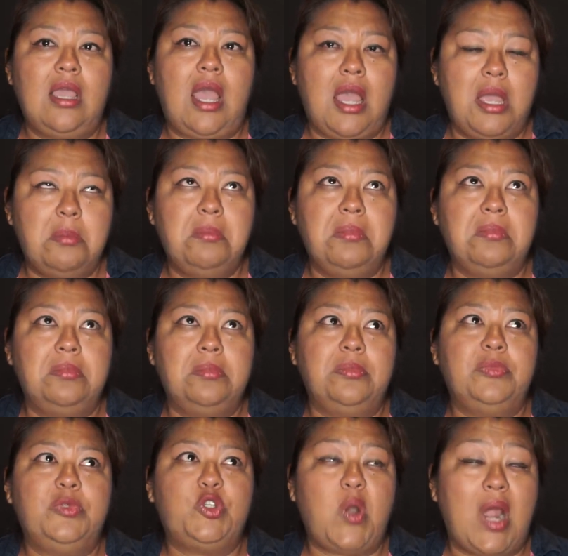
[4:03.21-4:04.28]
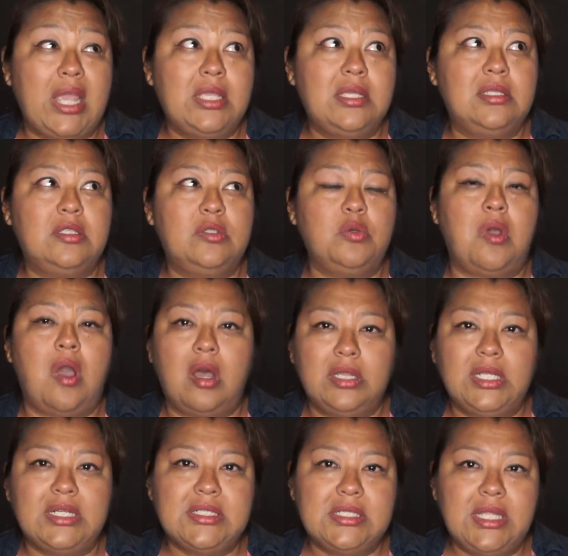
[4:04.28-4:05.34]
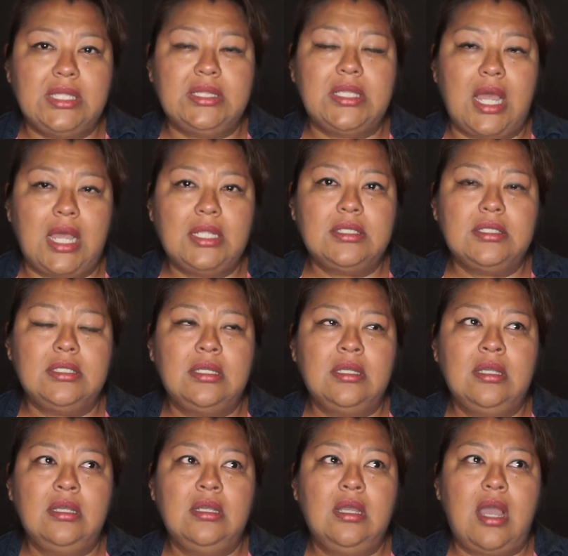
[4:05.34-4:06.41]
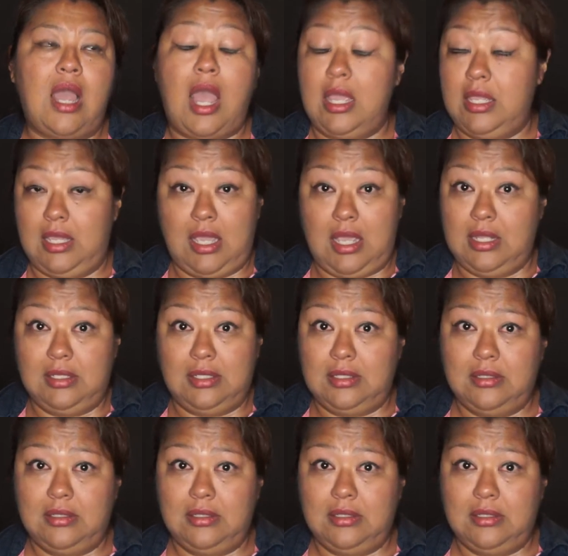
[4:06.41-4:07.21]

I'm trying to understand that I can't.